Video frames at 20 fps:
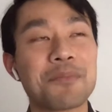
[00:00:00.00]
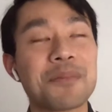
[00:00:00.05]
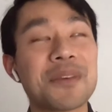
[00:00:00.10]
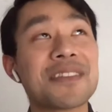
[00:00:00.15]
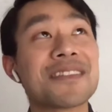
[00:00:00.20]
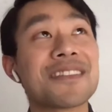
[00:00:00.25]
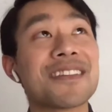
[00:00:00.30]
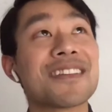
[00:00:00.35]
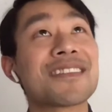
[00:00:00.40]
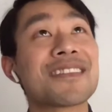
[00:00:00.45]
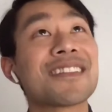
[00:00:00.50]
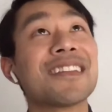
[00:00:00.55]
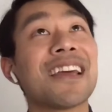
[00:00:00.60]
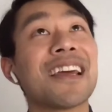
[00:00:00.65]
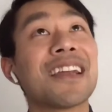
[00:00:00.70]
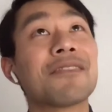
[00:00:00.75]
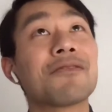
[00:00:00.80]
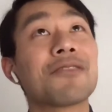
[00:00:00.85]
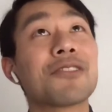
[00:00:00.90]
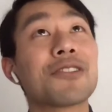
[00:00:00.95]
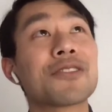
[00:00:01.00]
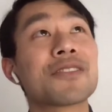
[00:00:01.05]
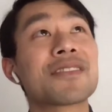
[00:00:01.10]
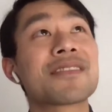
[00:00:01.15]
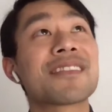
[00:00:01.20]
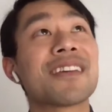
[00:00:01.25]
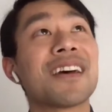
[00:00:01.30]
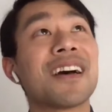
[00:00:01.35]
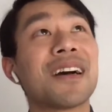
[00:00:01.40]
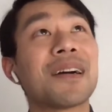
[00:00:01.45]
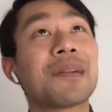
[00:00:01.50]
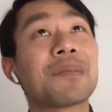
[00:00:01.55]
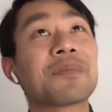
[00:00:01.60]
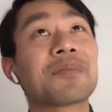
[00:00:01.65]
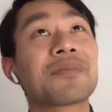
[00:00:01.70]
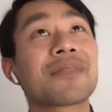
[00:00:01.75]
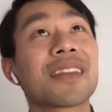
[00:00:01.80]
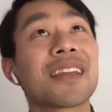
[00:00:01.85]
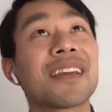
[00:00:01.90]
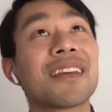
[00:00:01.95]
business and roots,
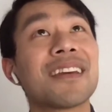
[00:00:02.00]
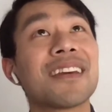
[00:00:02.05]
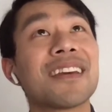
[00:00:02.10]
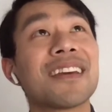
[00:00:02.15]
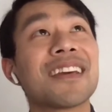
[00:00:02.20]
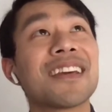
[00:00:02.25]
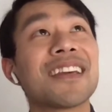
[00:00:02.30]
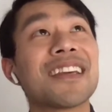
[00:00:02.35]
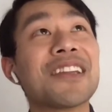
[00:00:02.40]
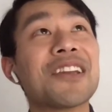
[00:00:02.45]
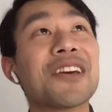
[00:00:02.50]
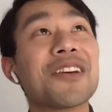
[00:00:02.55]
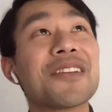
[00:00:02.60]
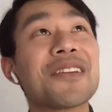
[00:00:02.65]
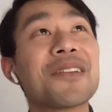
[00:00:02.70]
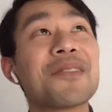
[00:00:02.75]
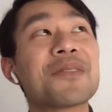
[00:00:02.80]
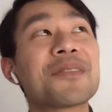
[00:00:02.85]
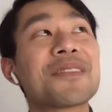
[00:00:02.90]
you know,